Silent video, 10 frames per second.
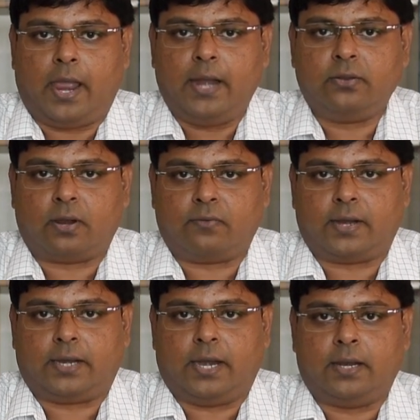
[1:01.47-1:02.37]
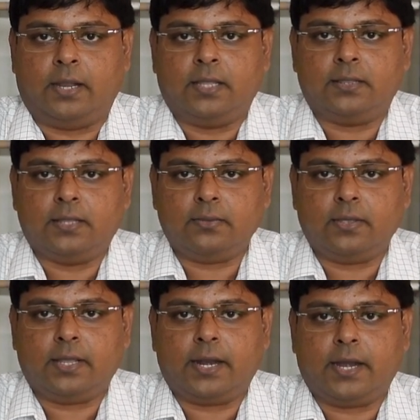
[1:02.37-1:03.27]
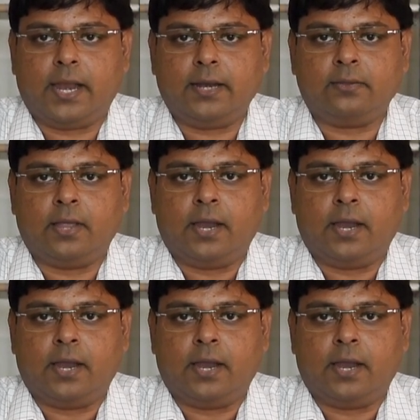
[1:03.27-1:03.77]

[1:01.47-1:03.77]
and surfactant. These ingredients